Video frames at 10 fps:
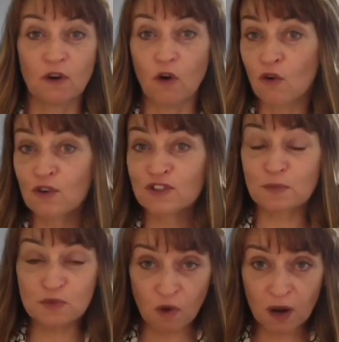or
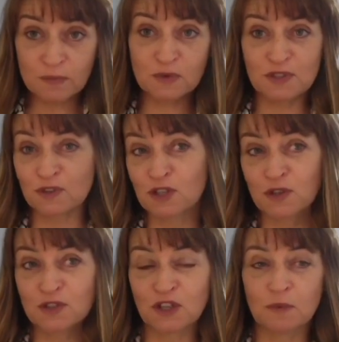subscribe to us on
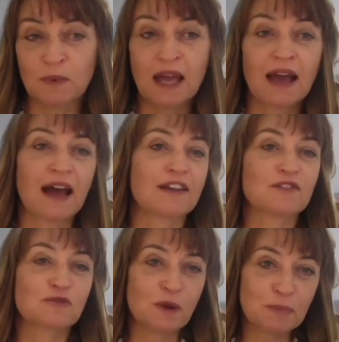YouTube
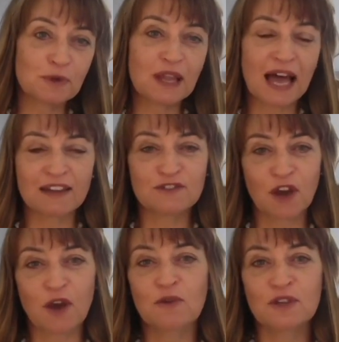at
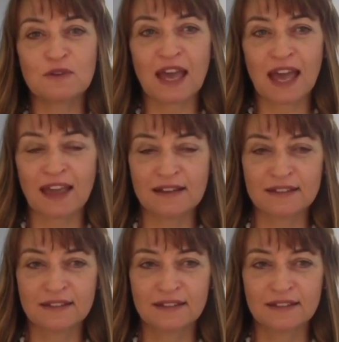Ripple&Co UK.